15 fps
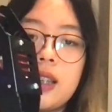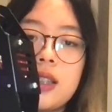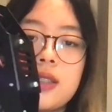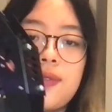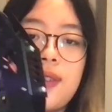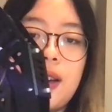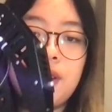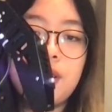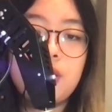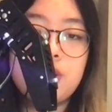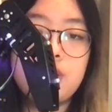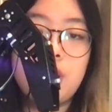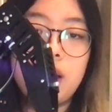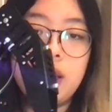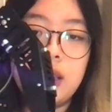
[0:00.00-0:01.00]
spherical
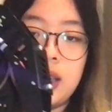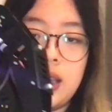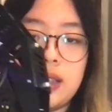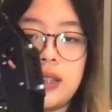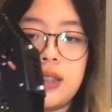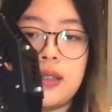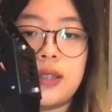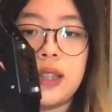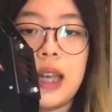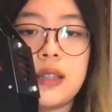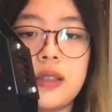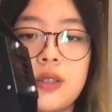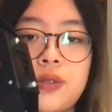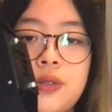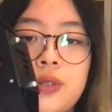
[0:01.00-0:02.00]
joint is
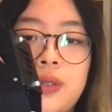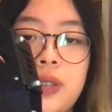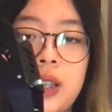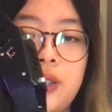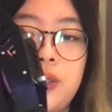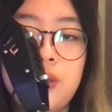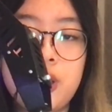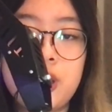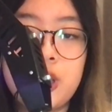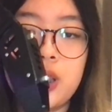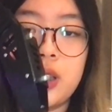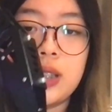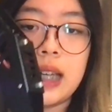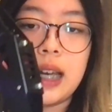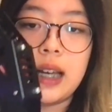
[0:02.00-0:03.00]
necessary to
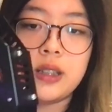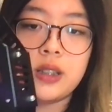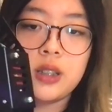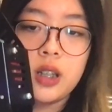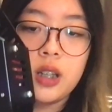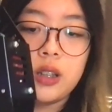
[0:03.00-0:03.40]
ensure that